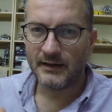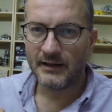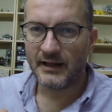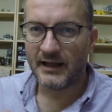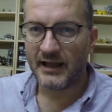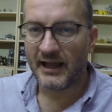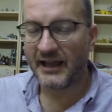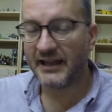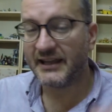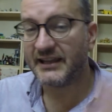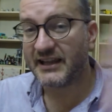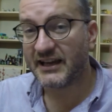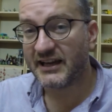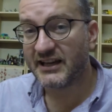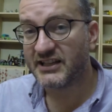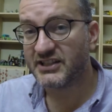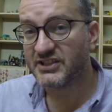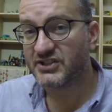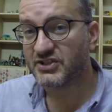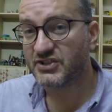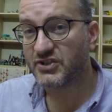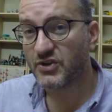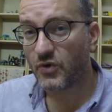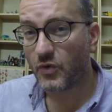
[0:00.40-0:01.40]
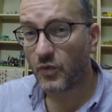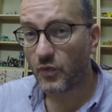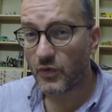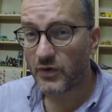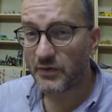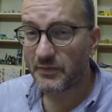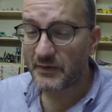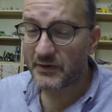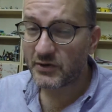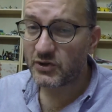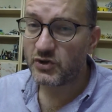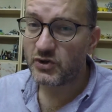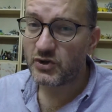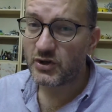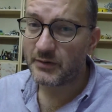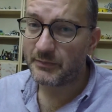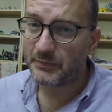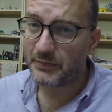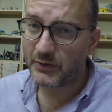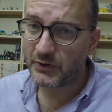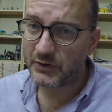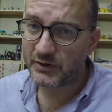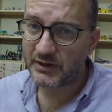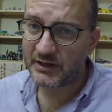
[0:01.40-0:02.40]
Hey guys, with my new
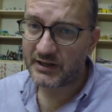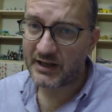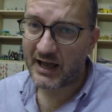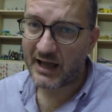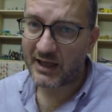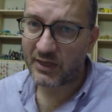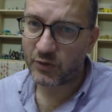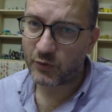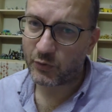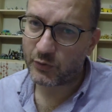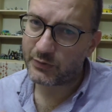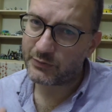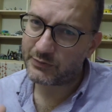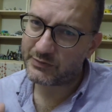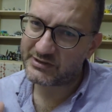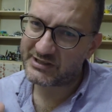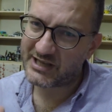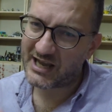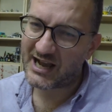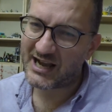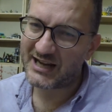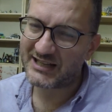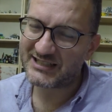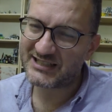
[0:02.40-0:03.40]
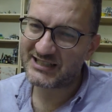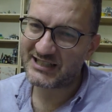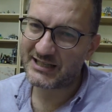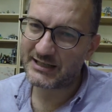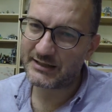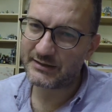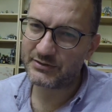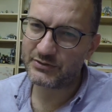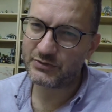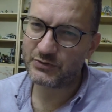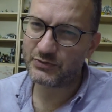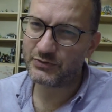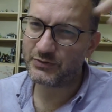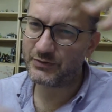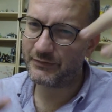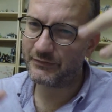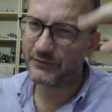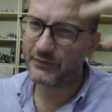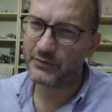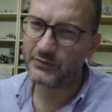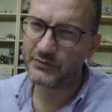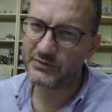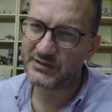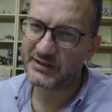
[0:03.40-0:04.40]
computer, I thought it was high time to
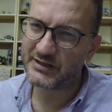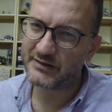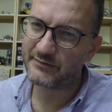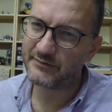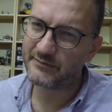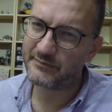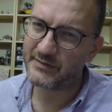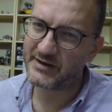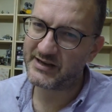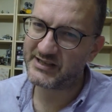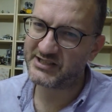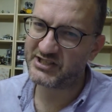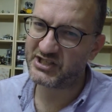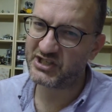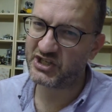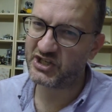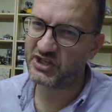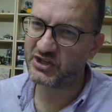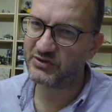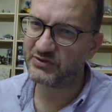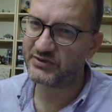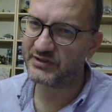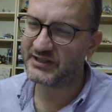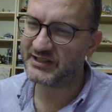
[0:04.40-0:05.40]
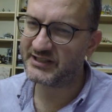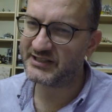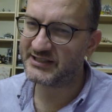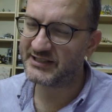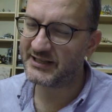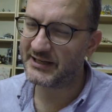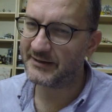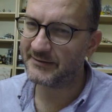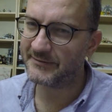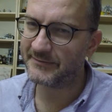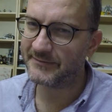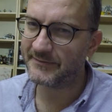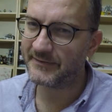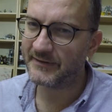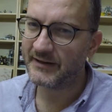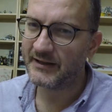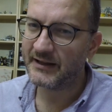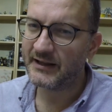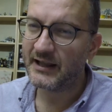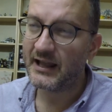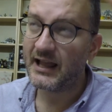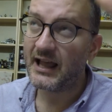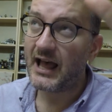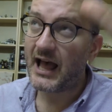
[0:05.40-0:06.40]
review some of my security stuff.
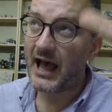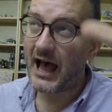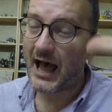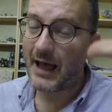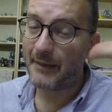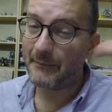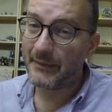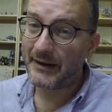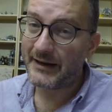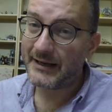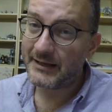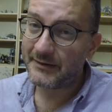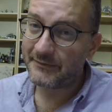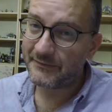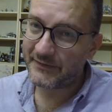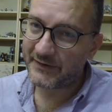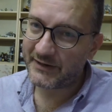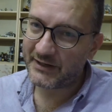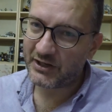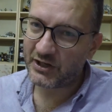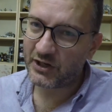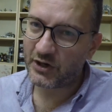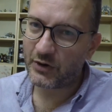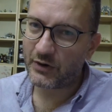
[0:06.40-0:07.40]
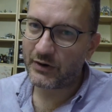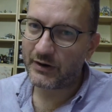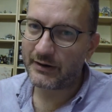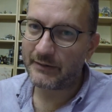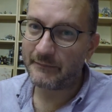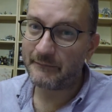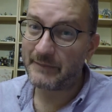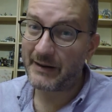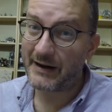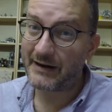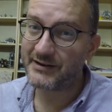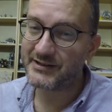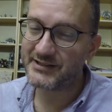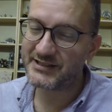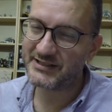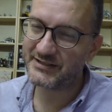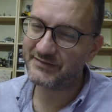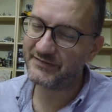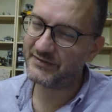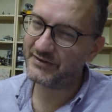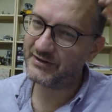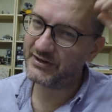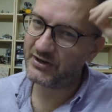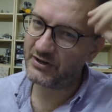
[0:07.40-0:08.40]
I made a video, an embarrassing
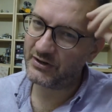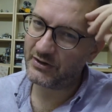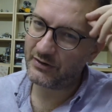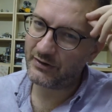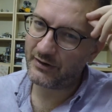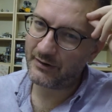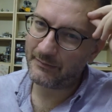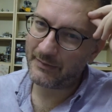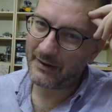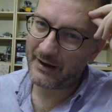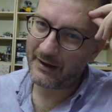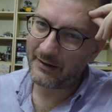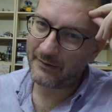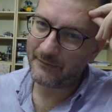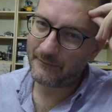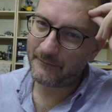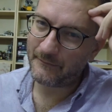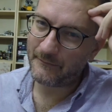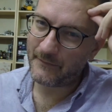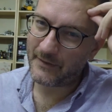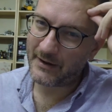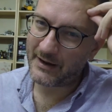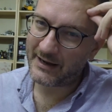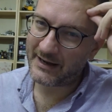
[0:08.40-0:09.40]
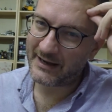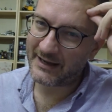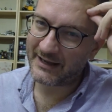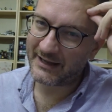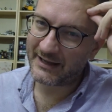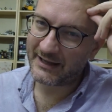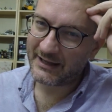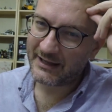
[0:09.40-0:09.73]
video, about my